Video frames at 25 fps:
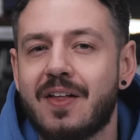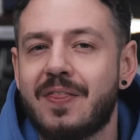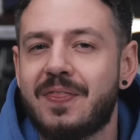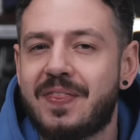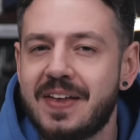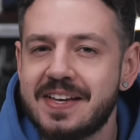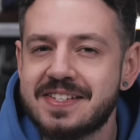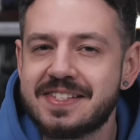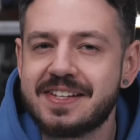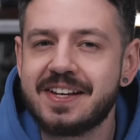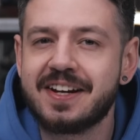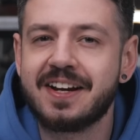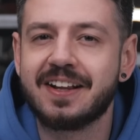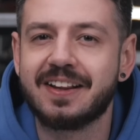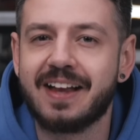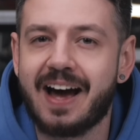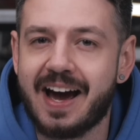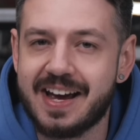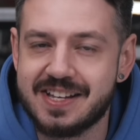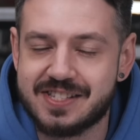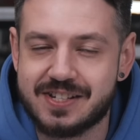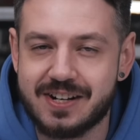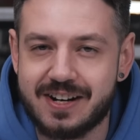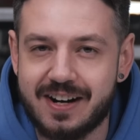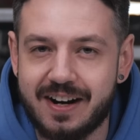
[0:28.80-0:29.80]
This
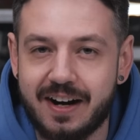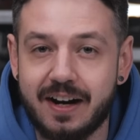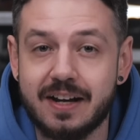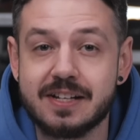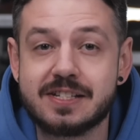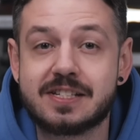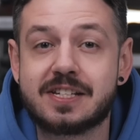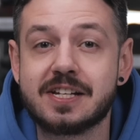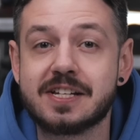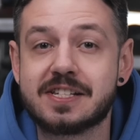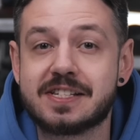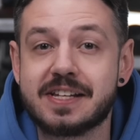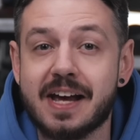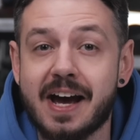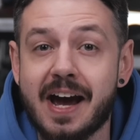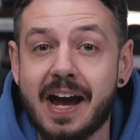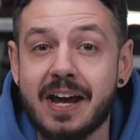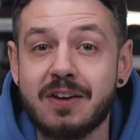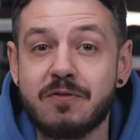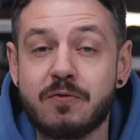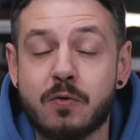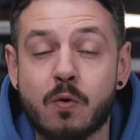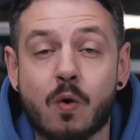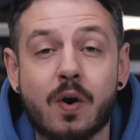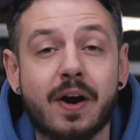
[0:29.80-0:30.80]
analyzer is
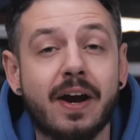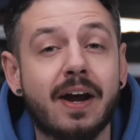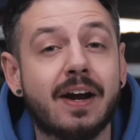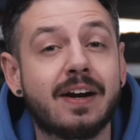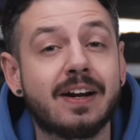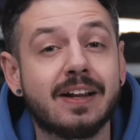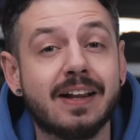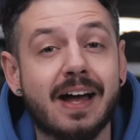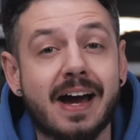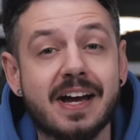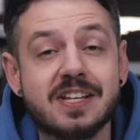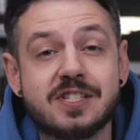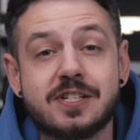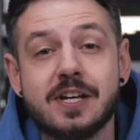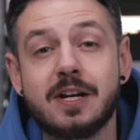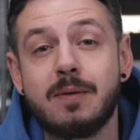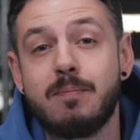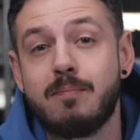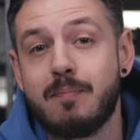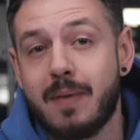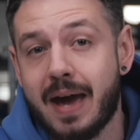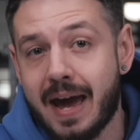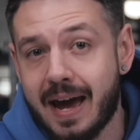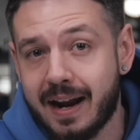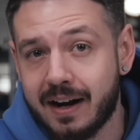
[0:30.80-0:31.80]
designed for
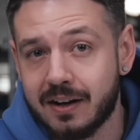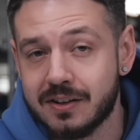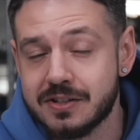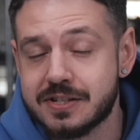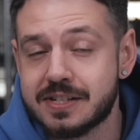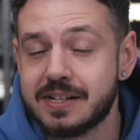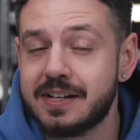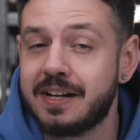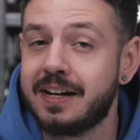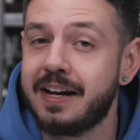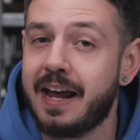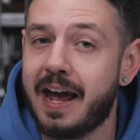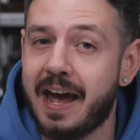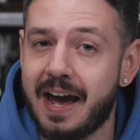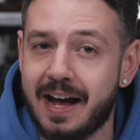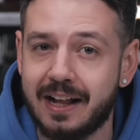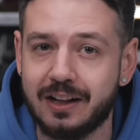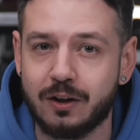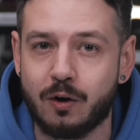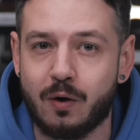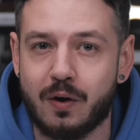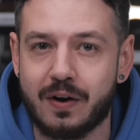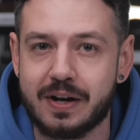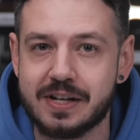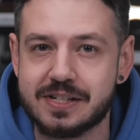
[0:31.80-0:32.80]
analyzing metals and
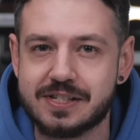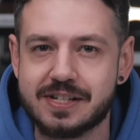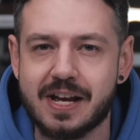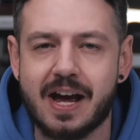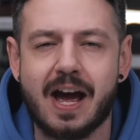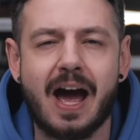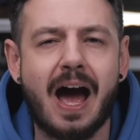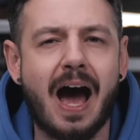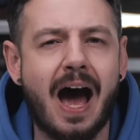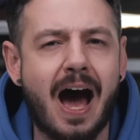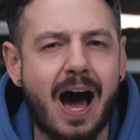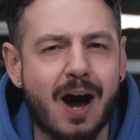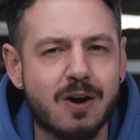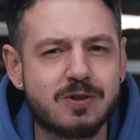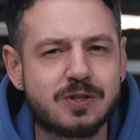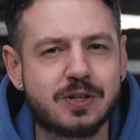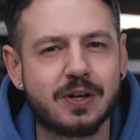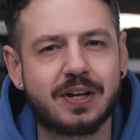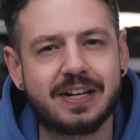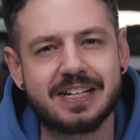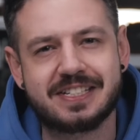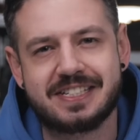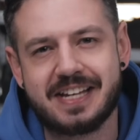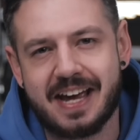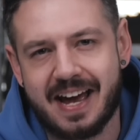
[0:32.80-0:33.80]
alloys,
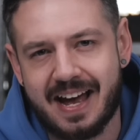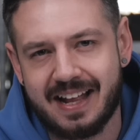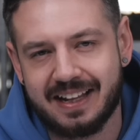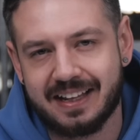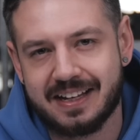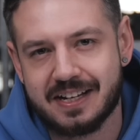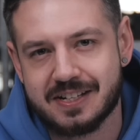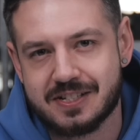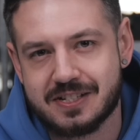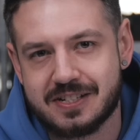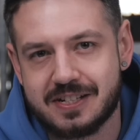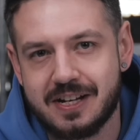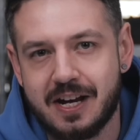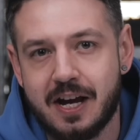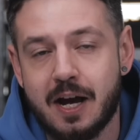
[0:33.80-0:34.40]
autocatalysts,